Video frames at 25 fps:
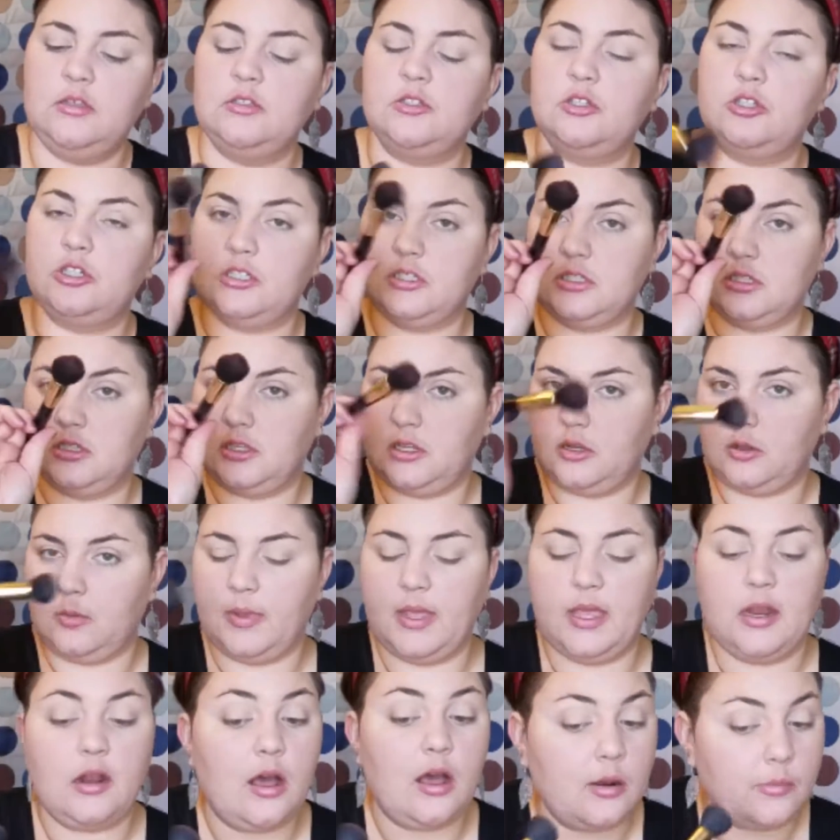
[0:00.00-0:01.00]
So just a little
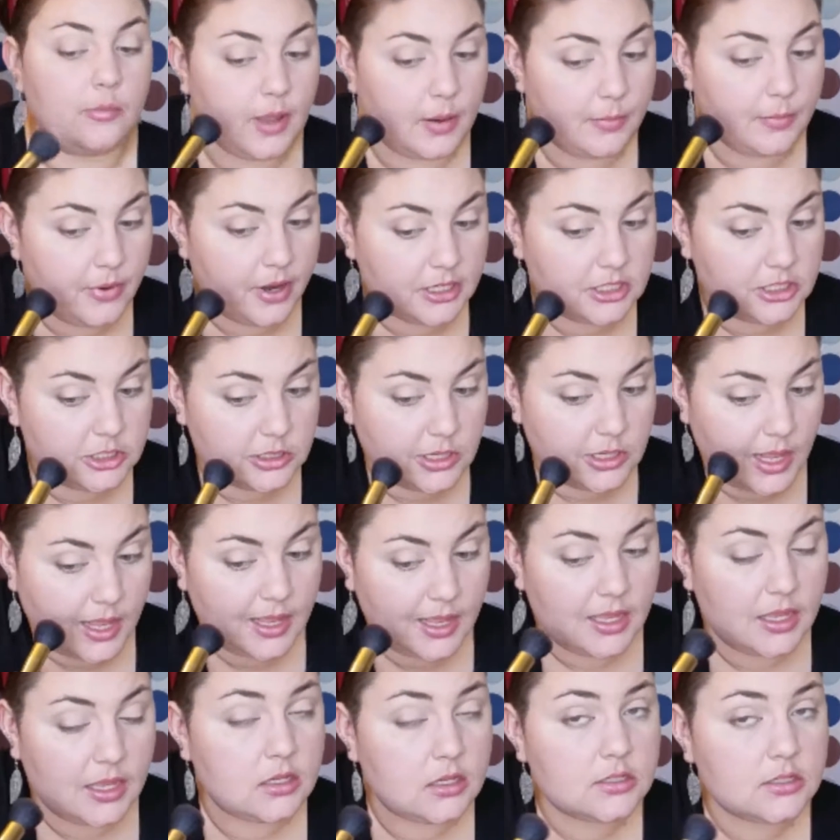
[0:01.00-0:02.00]
bit on my brush
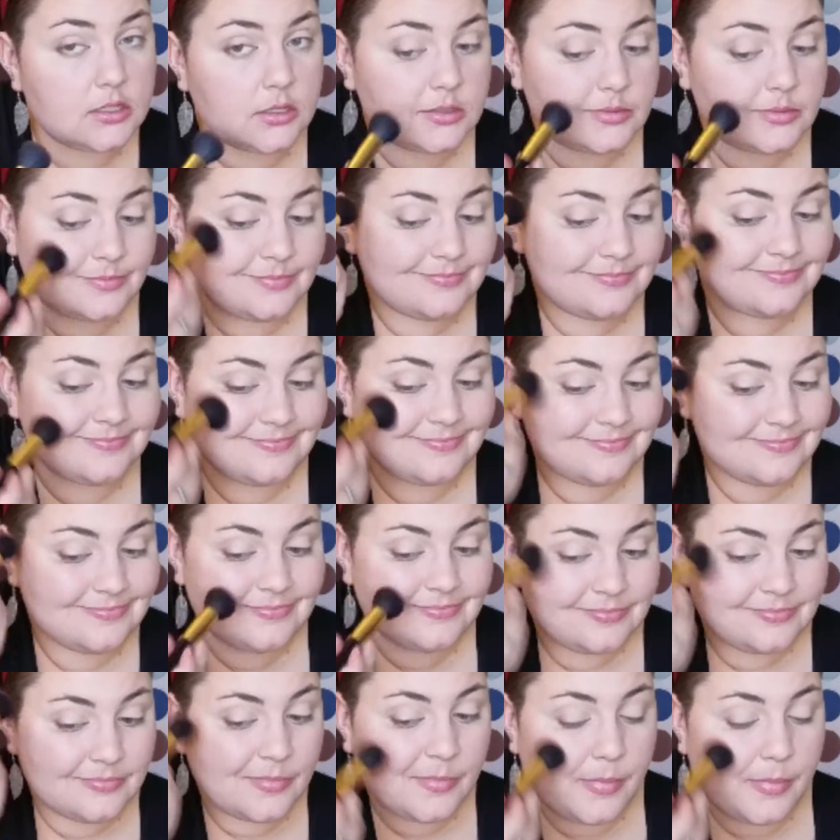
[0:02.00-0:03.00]
and
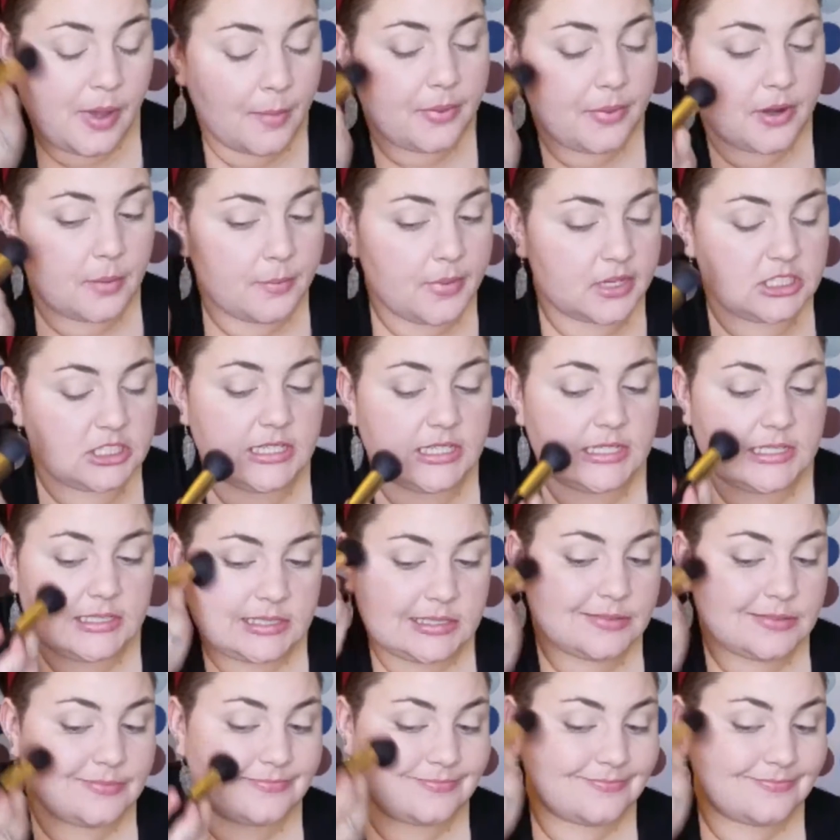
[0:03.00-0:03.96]
pop it on my cheeks.